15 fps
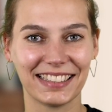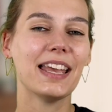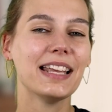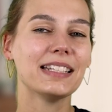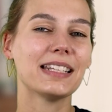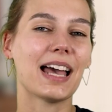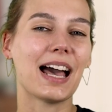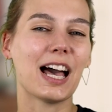
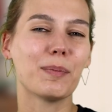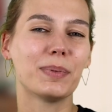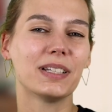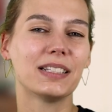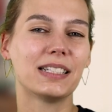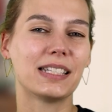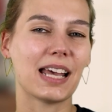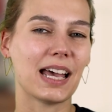Ich
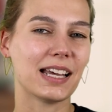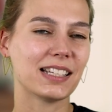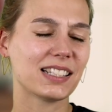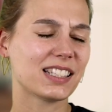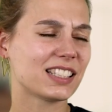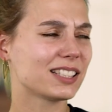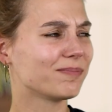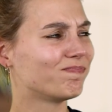habe das
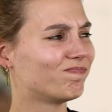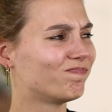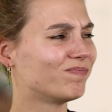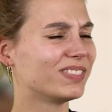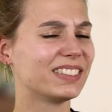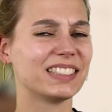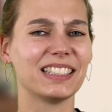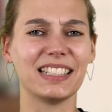
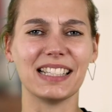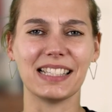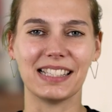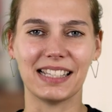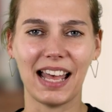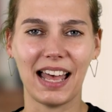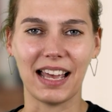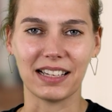
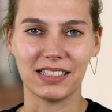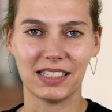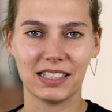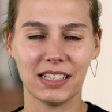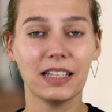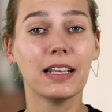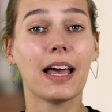gesagt.